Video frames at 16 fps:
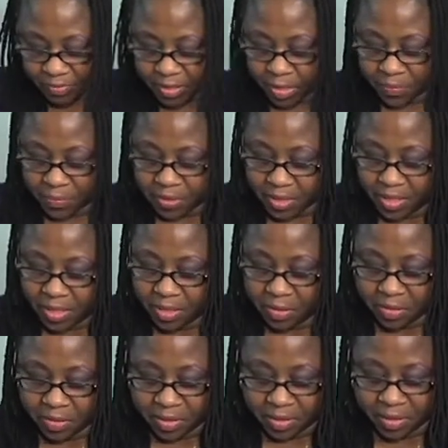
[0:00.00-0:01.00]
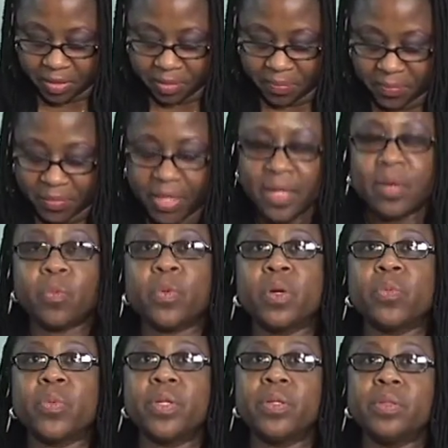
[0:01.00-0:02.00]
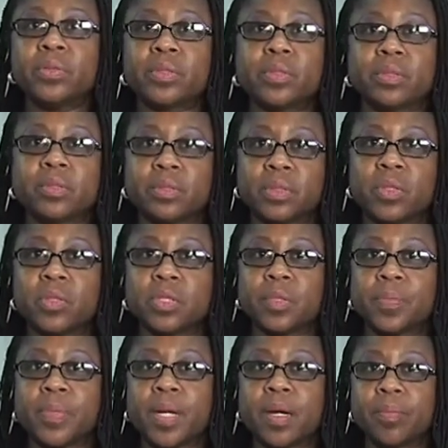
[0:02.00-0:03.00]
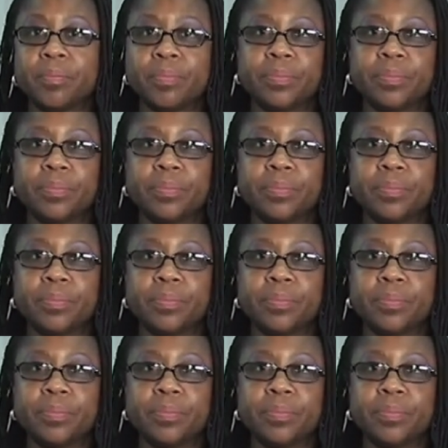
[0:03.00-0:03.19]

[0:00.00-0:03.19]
something here where we use to close up our